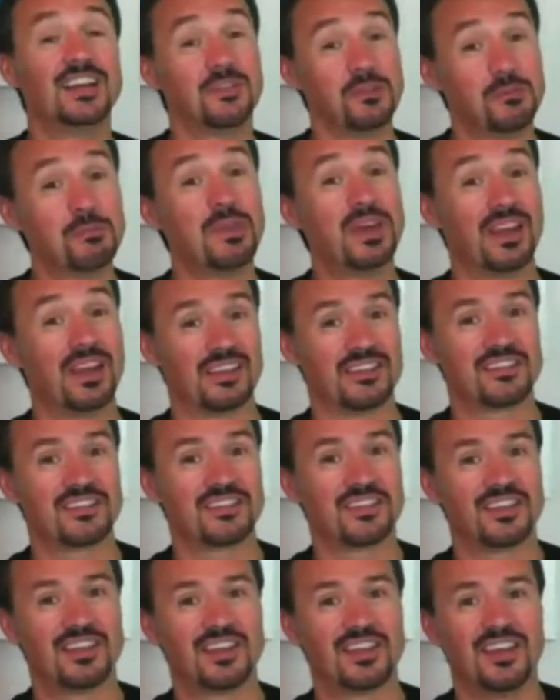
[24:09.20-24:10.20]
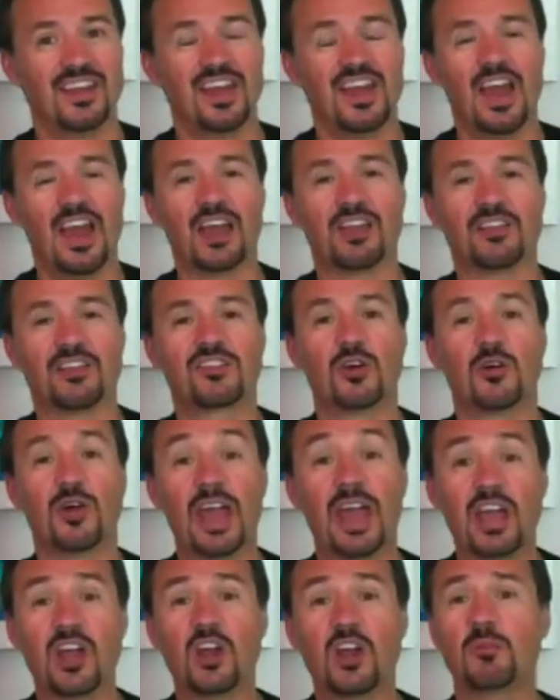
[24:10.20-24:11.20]
Minutes. And so
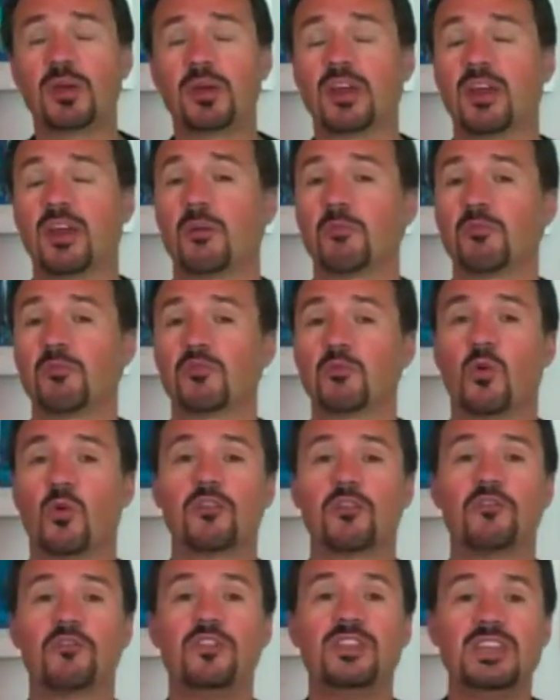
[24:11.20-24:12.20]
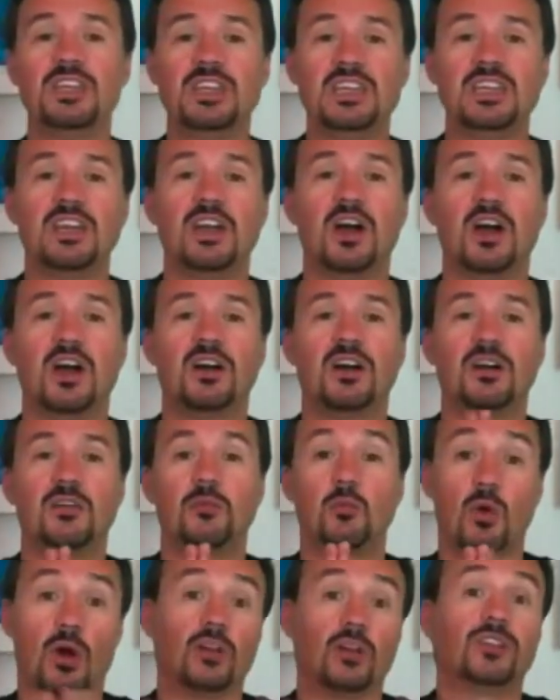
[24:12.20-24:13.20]
air becomes one of the,
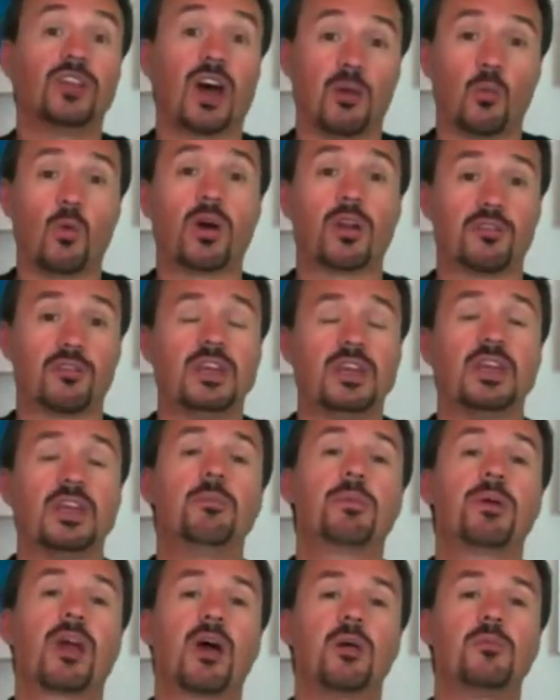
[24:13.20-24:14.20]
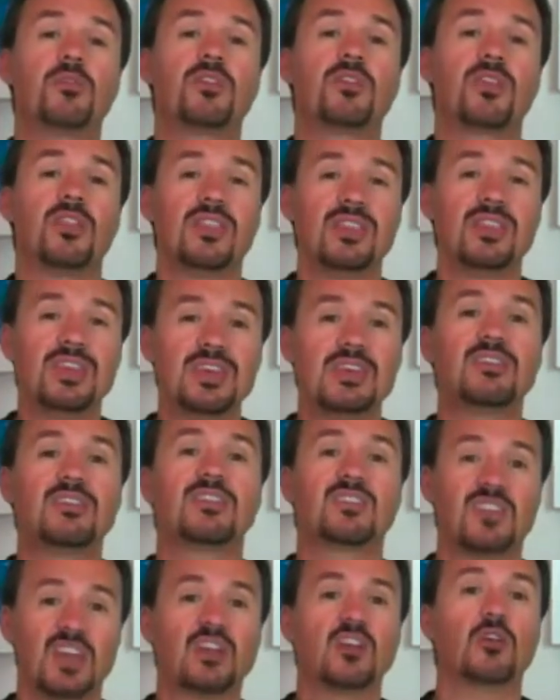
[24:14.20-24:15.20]
well, not one of the, it becomes the
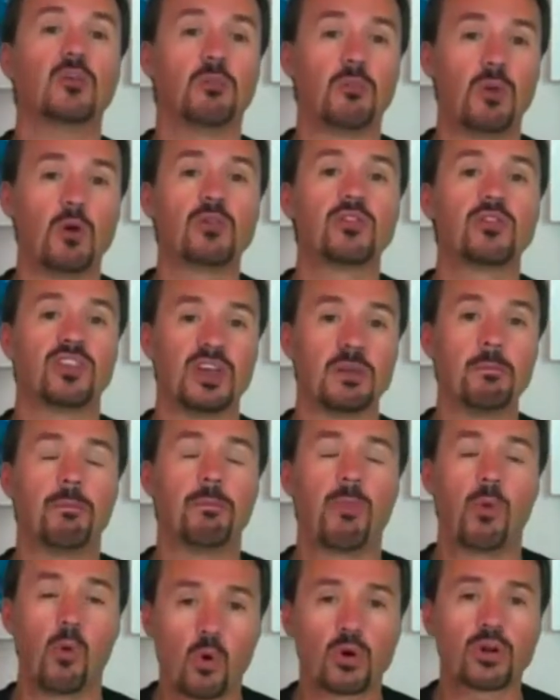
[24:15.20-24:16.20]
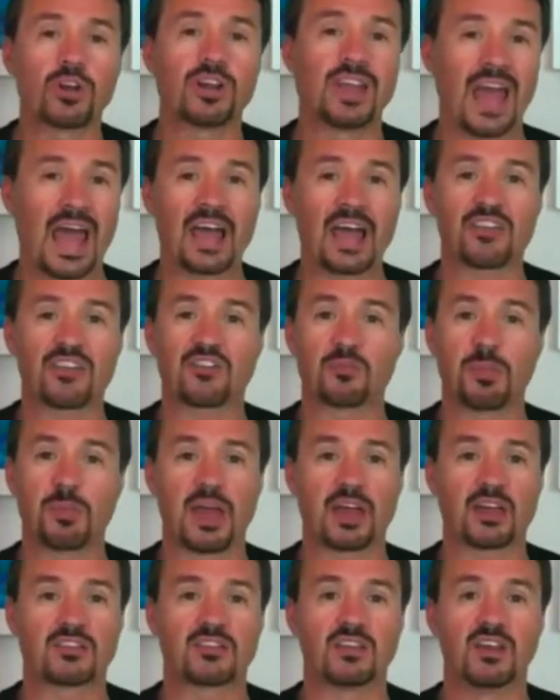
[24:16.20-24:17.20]
single most important
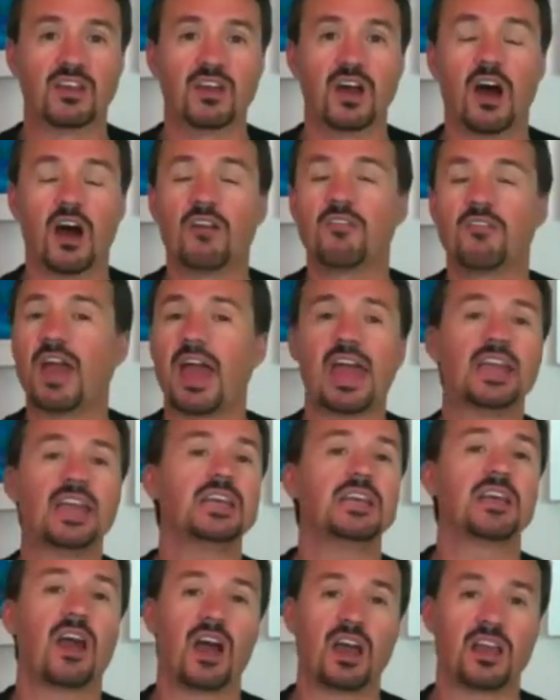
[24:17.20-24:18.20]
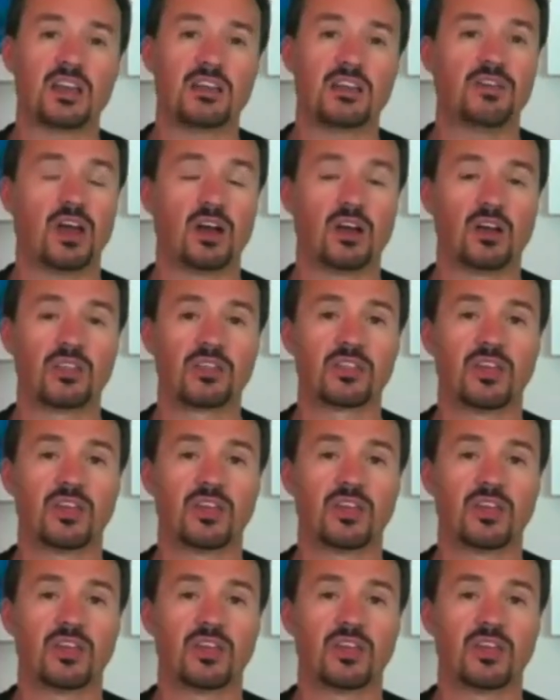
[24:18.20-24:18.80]
aspect of any kind of health.